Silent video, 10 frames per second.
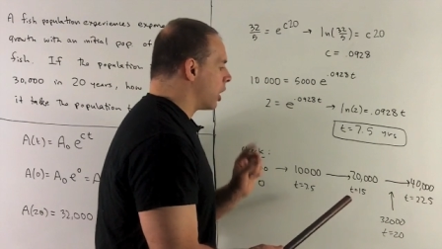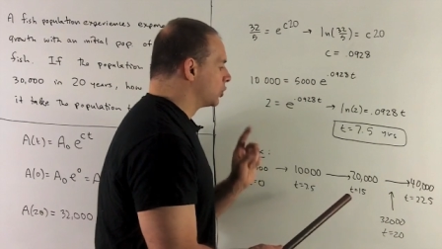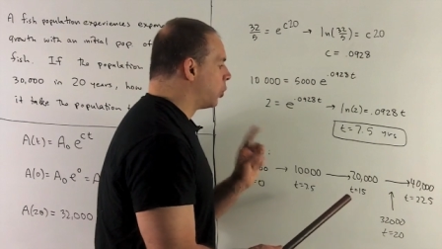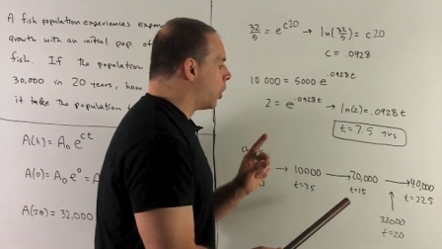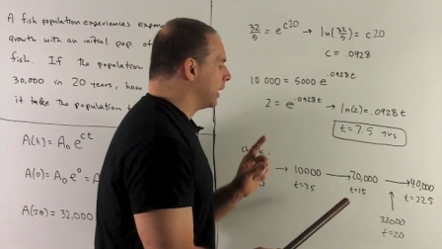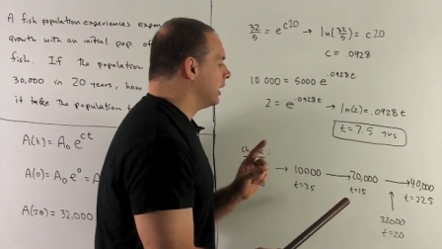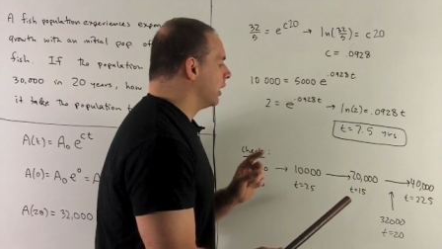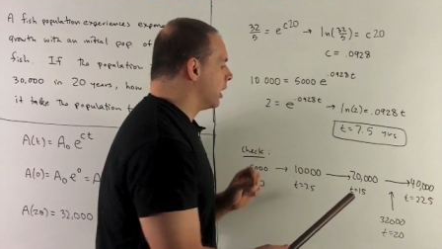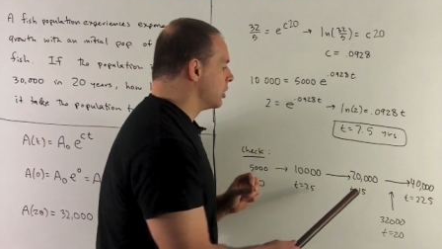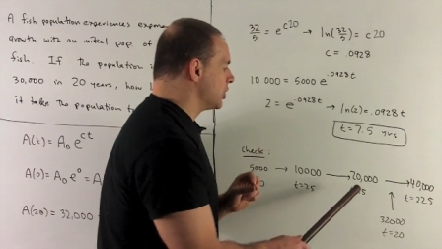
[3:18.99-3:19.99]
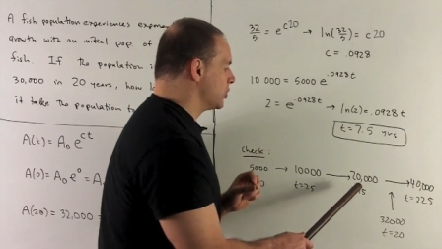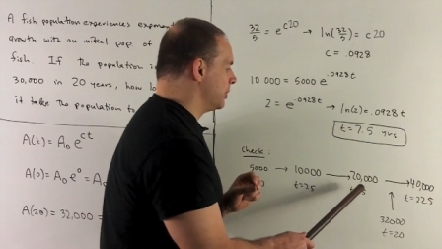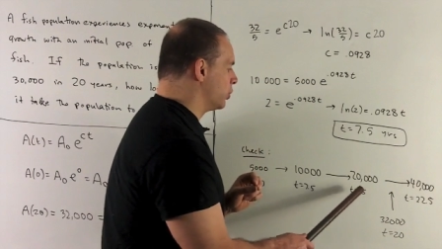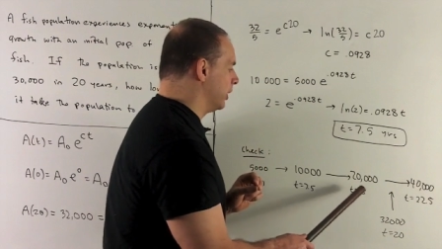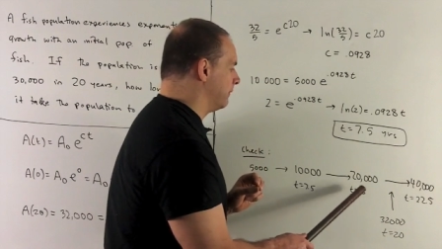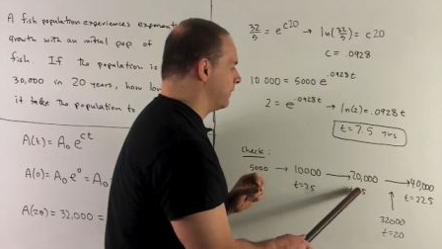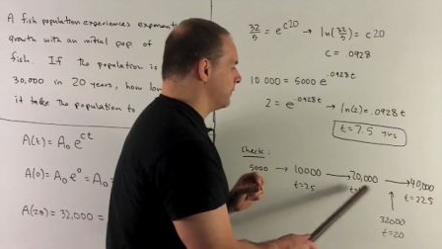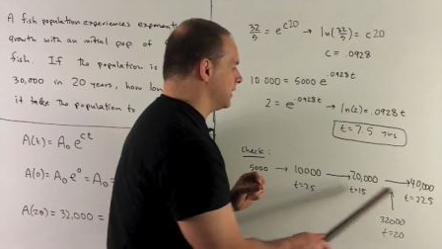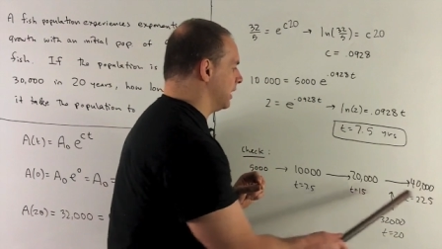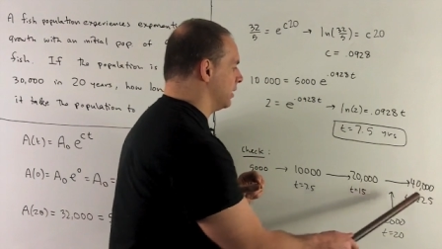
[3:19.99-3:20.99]
Our 20 years is between
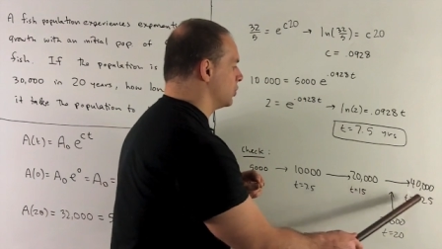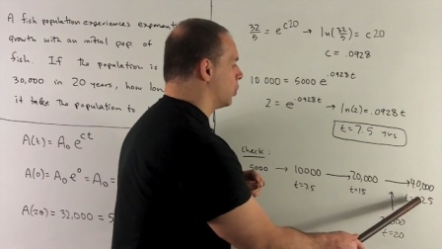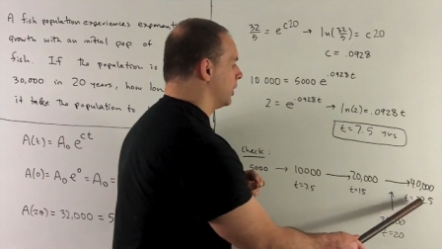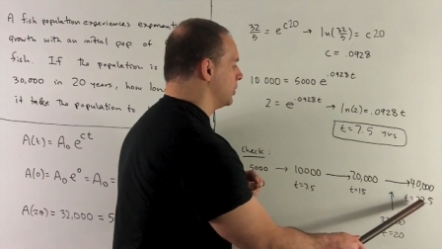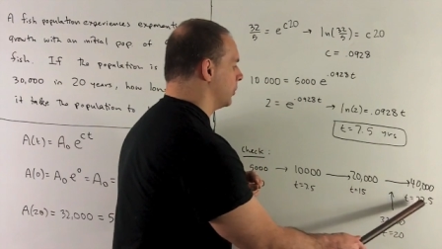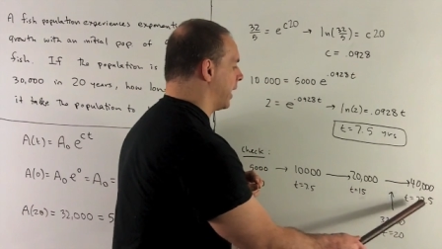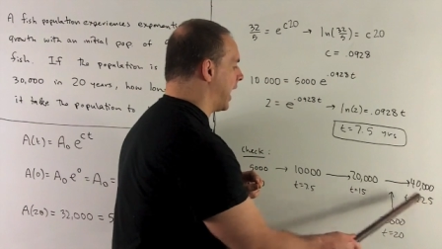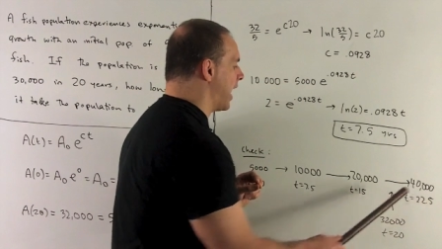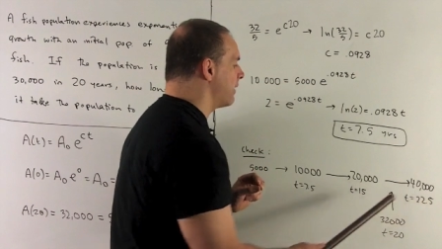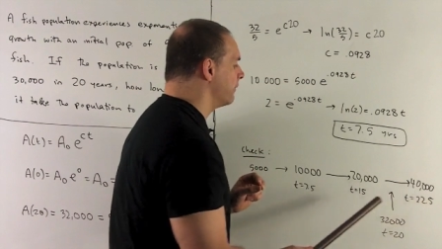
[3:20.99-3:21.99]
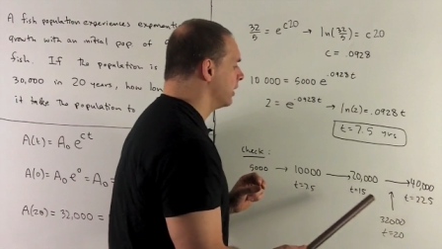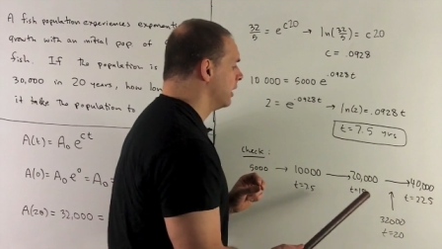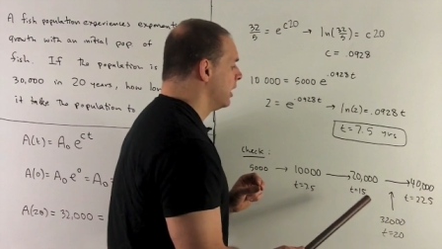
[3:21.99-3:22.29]
15 and 22 and a half,